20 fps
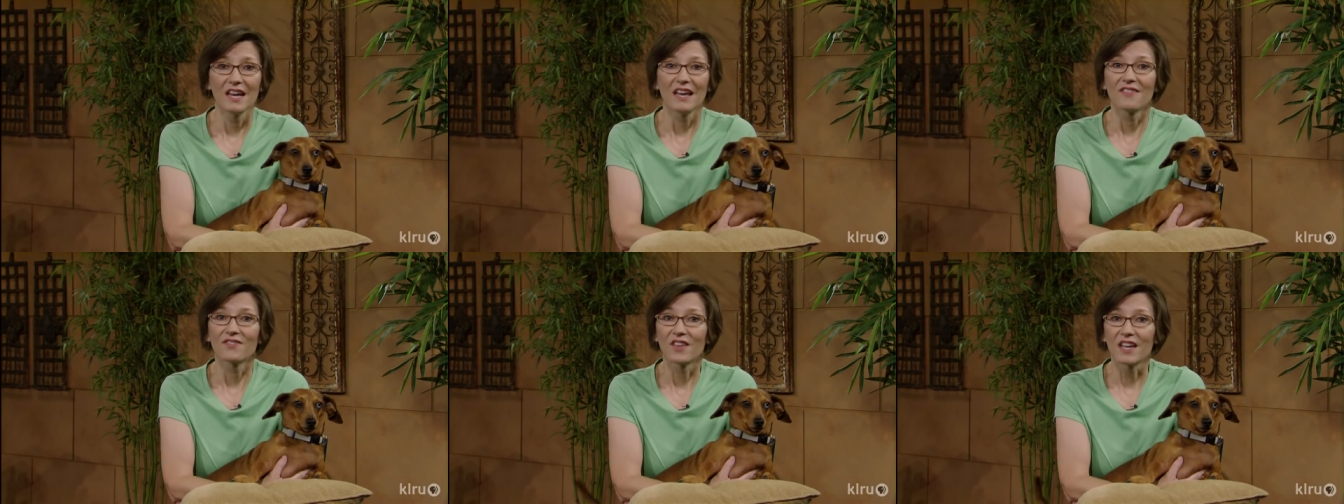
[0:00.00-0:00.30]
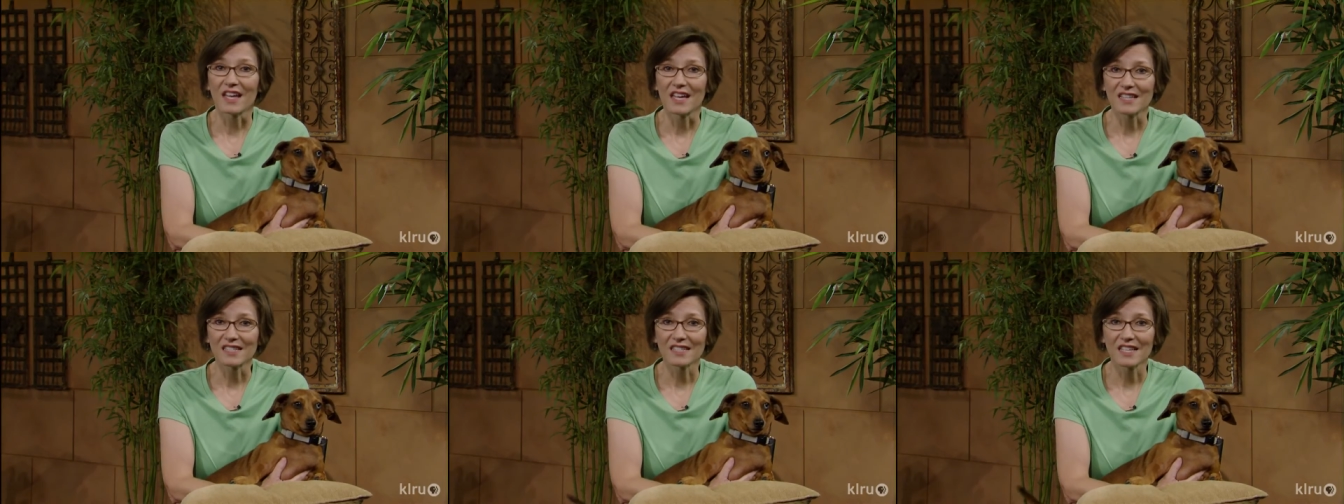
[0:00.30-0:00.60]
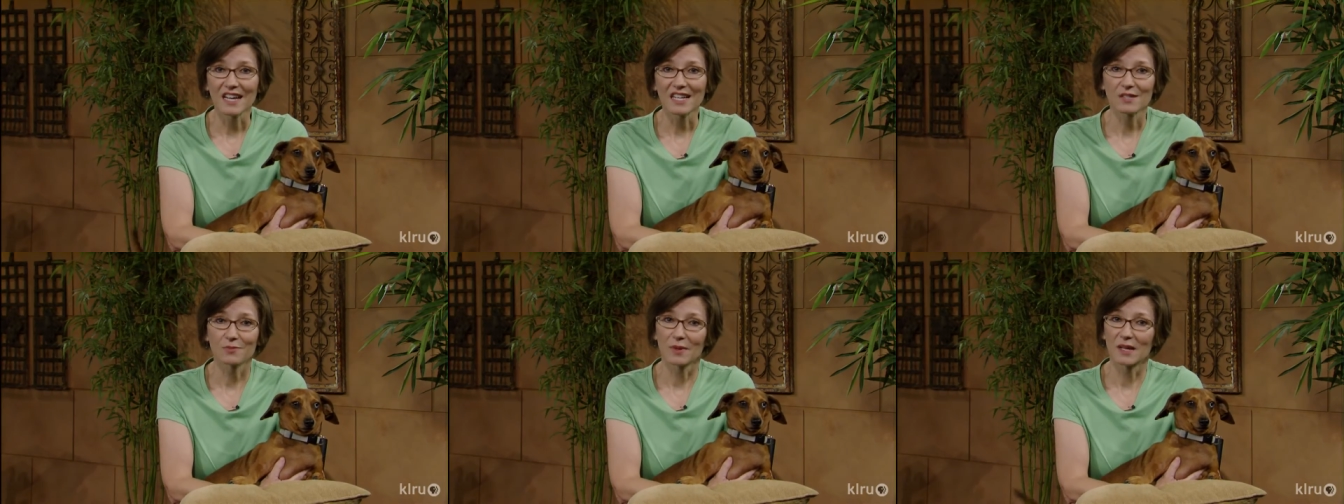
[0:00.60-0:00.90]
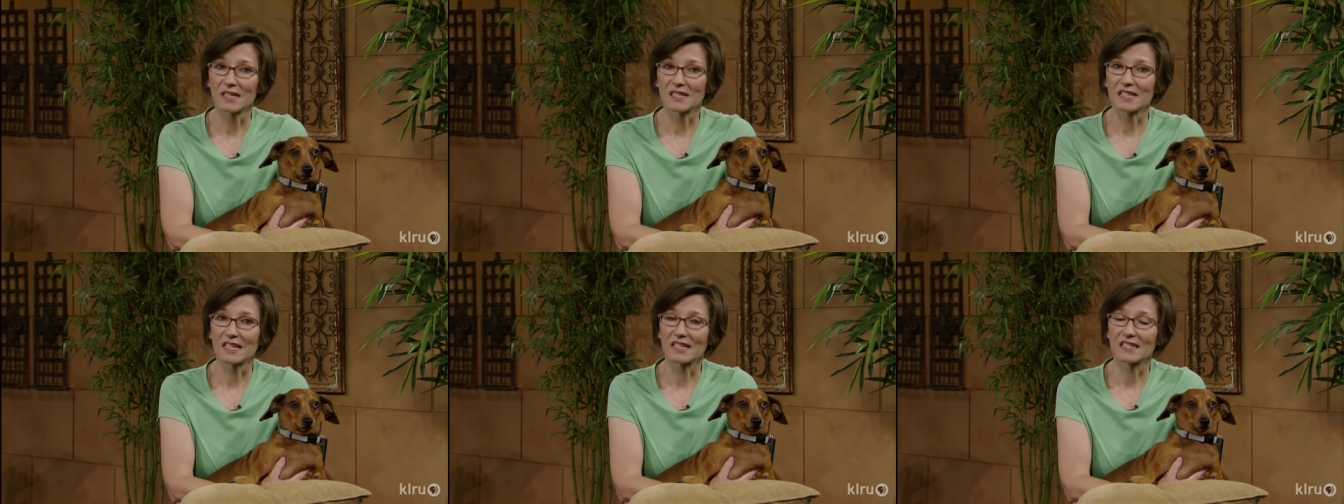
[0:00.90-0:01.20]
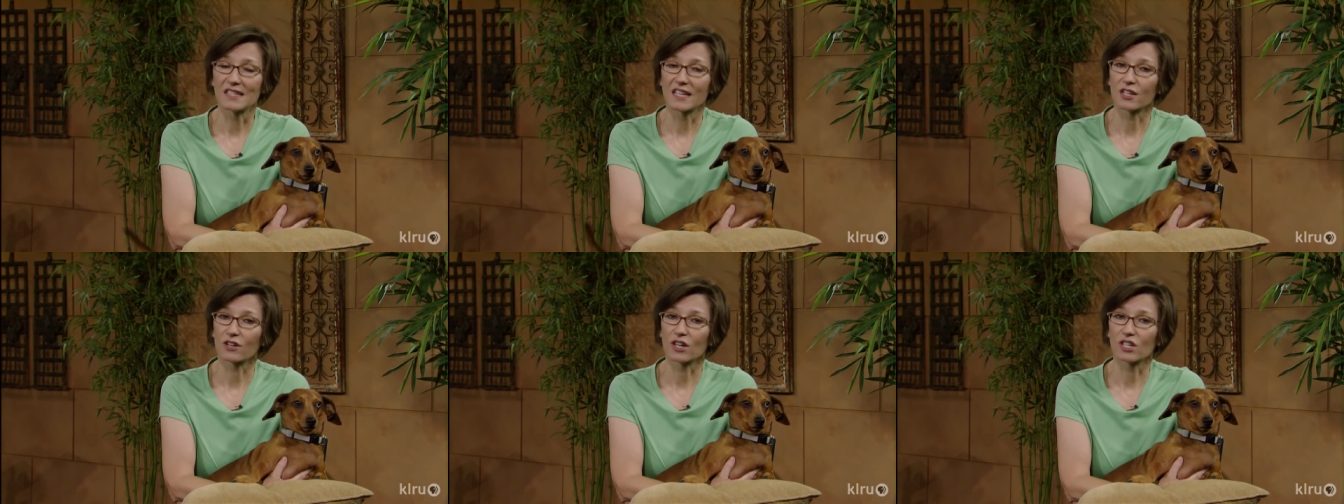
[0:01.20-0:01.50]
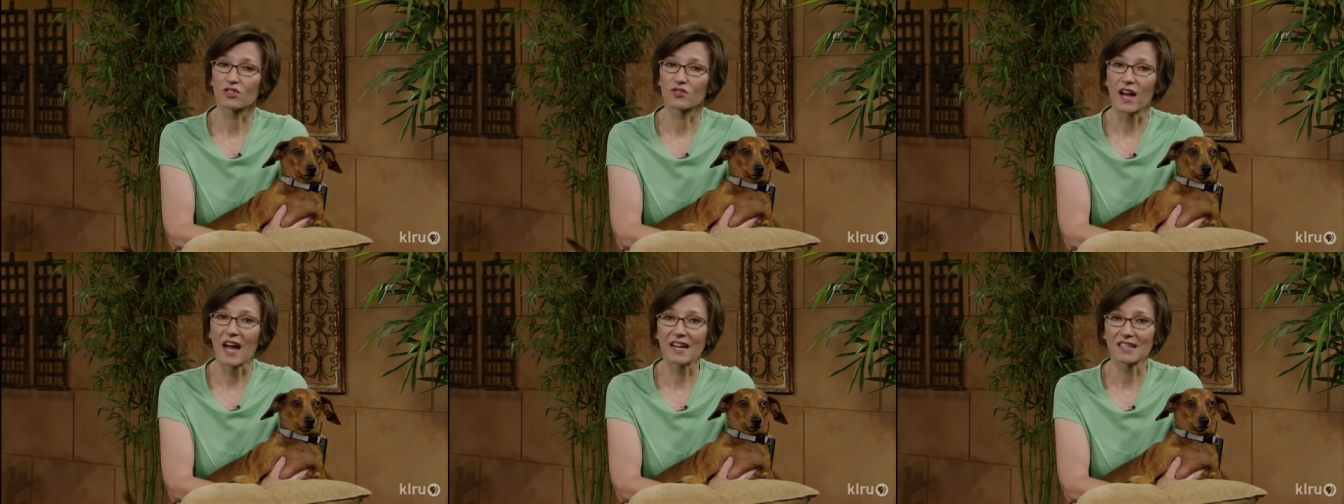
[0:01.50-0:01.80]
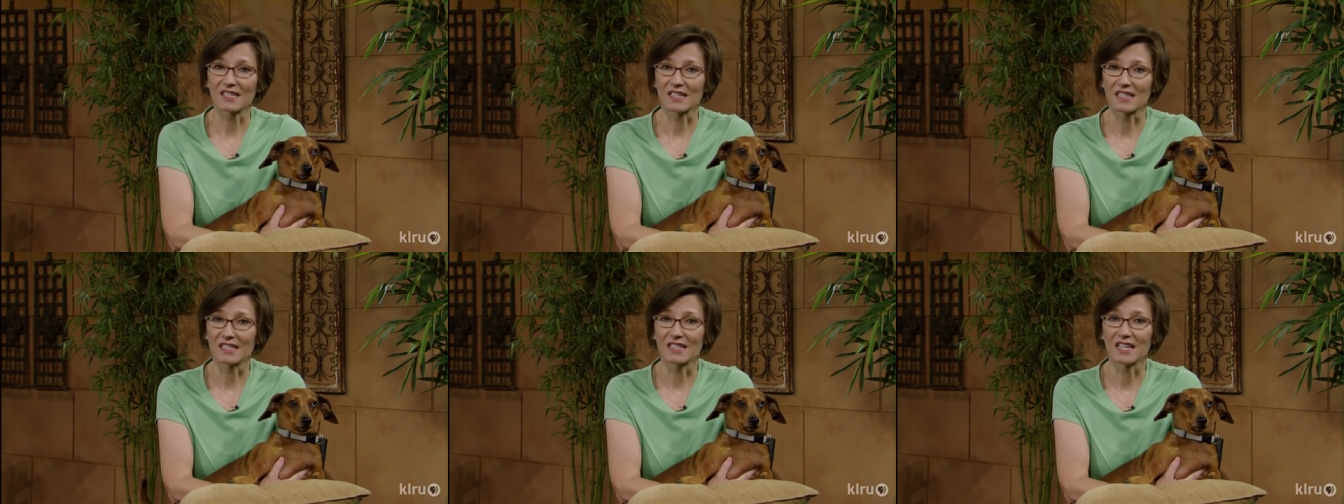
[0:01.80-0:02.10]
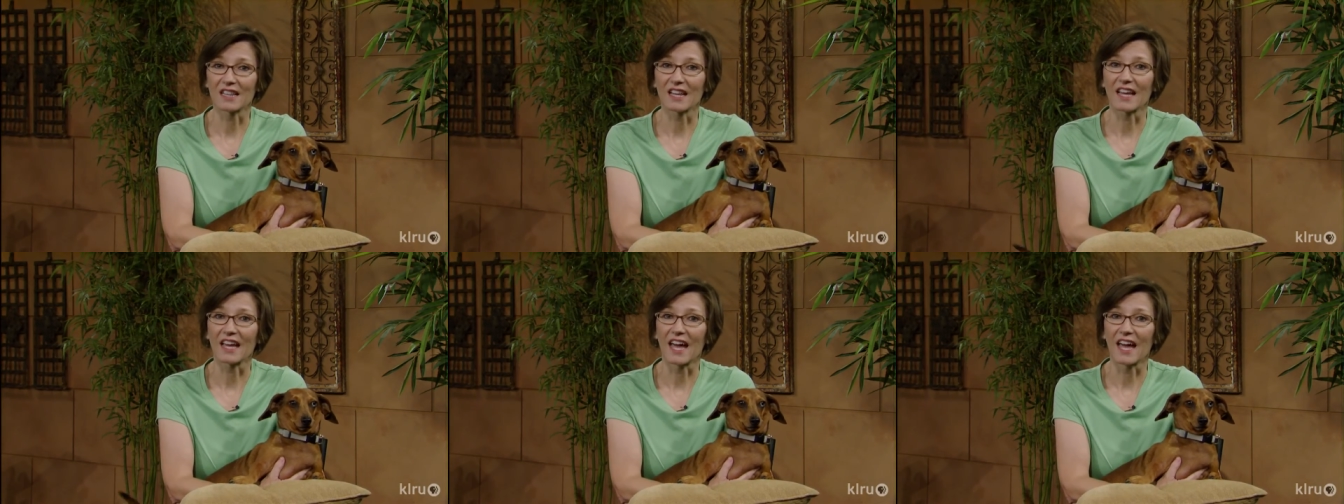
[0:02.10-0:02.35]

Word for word: The insect species that are attracted to lay